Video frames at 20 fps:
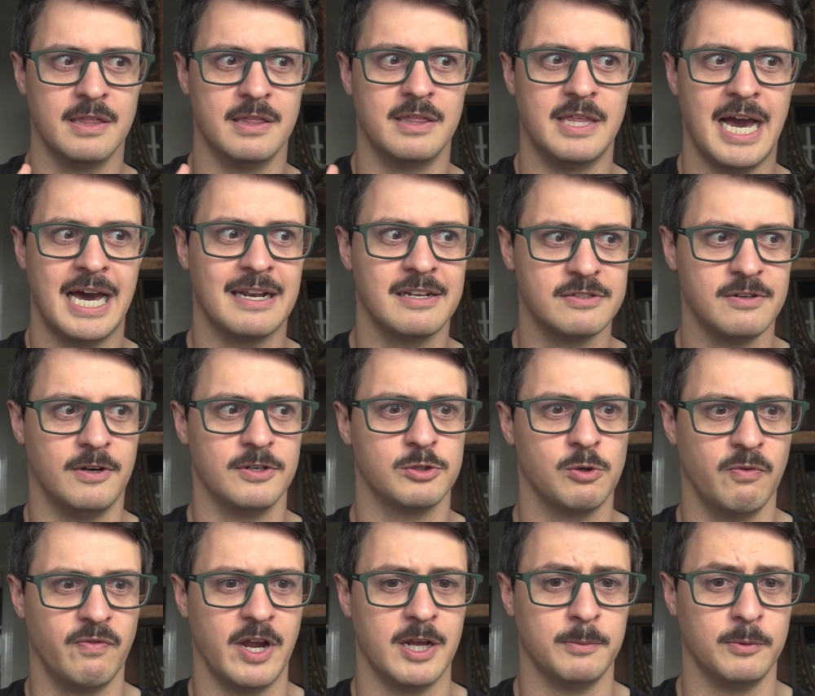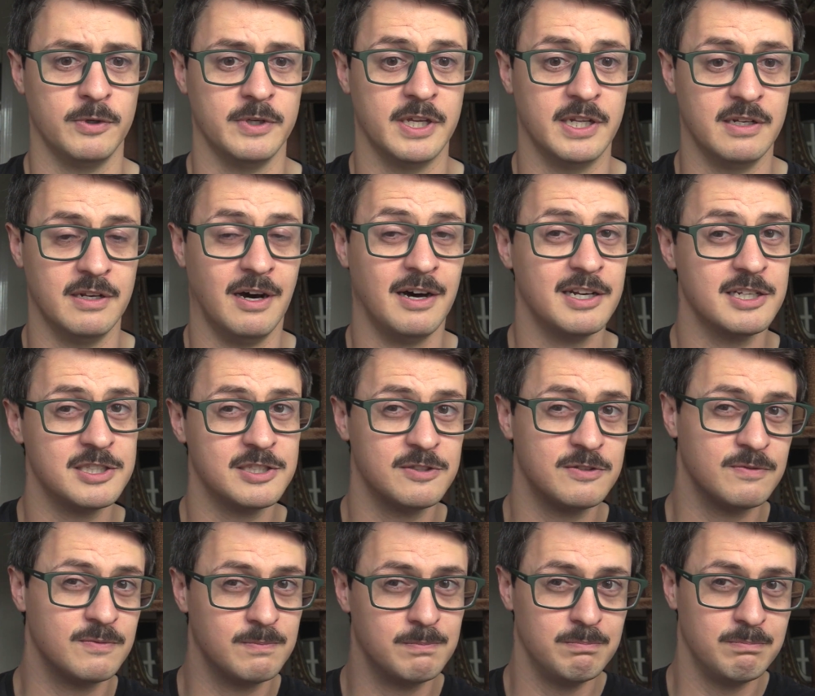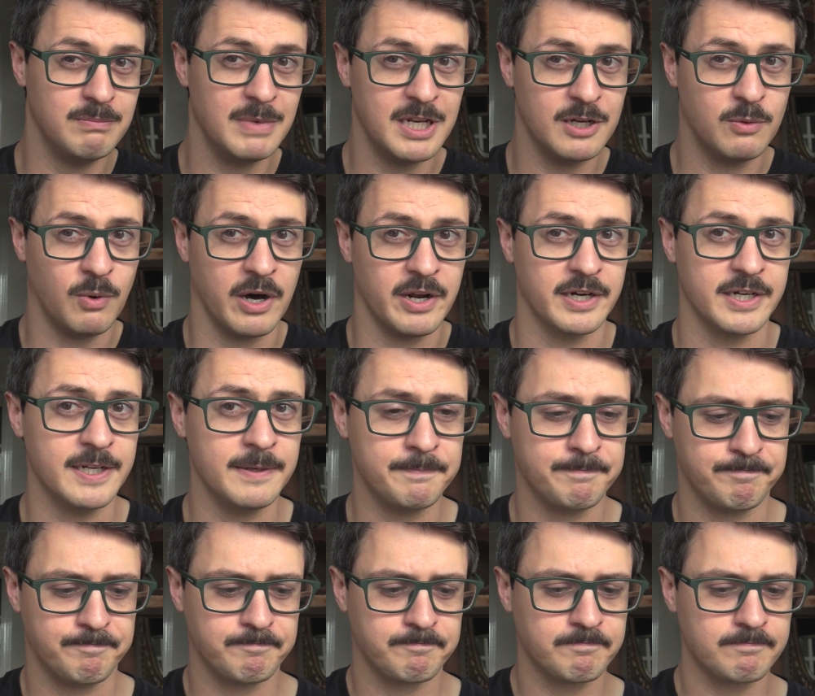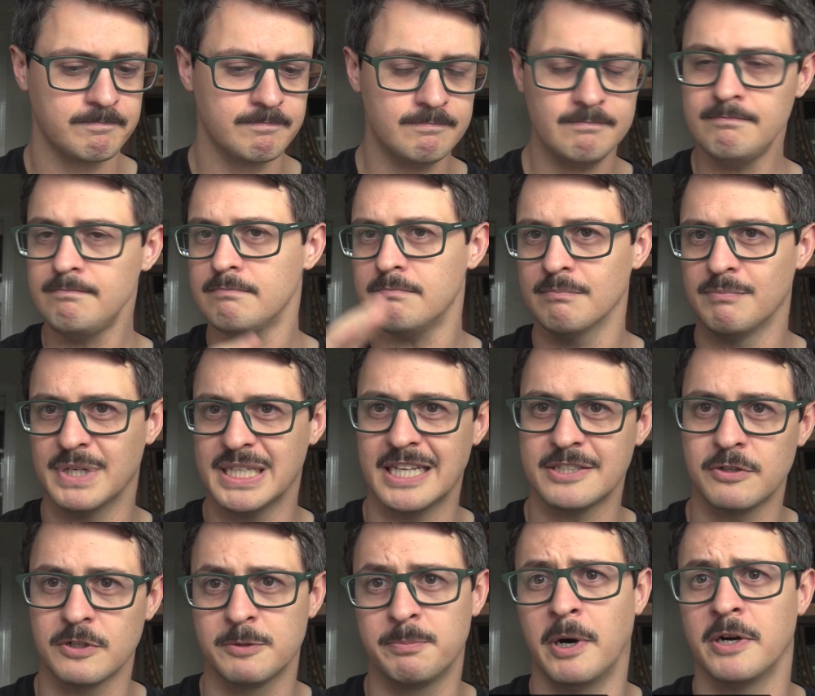That is also available in not as many quantity, but that's our